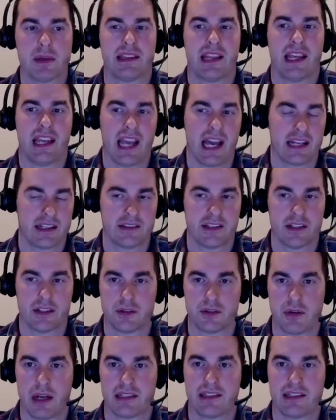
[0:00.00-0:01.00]
they had their
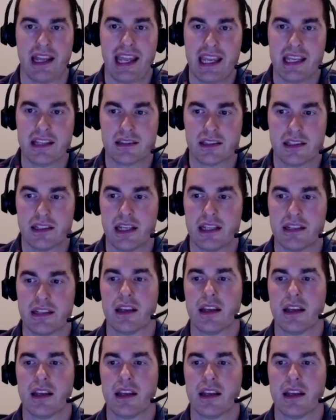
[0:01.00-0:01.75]
direct hands in it